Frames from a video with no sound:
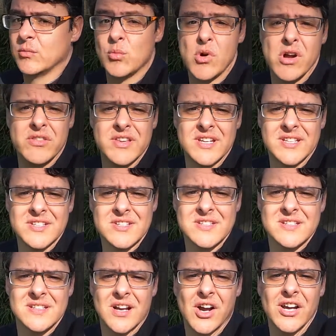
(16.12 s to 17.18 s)

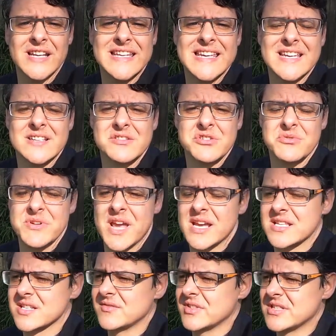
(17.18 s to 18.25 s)
worthiness, ideas,
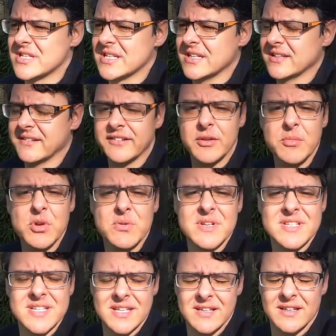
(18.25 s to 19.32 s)
creativity,
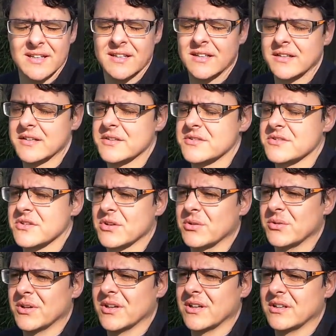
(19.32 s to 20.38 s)
community.
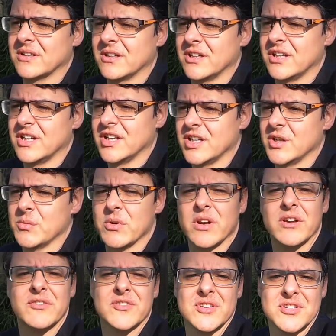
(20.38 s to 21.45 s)
So uh,
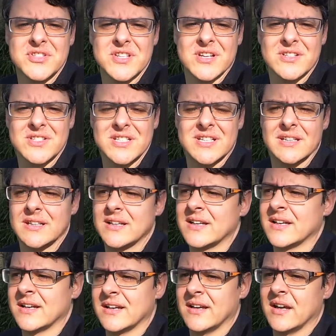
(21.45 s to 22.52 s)
when I first started,
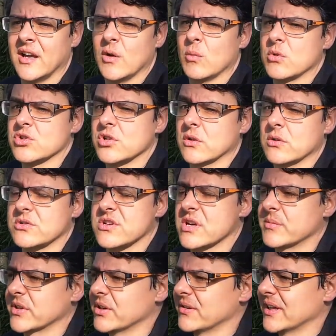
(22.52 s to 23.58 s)
it was a long
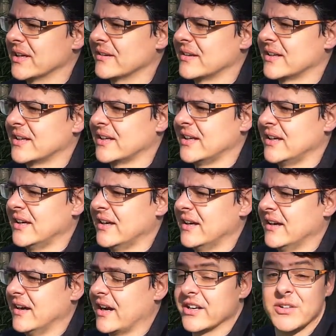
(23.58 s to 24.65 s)
time ago now.
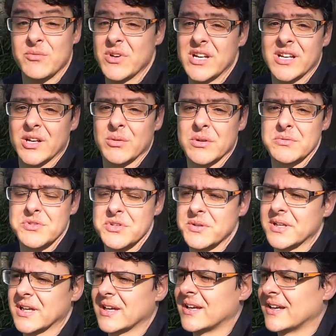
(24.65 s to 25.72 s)
I didn't really know what I was
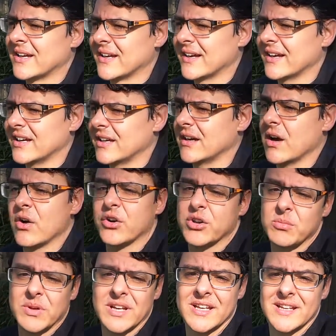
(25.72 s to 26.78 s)
doing. Uh,
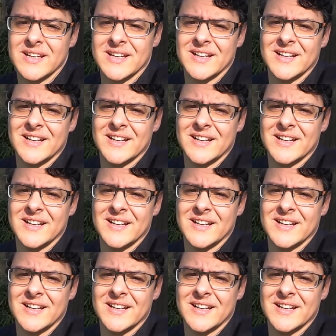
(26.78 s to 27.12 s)
arguably,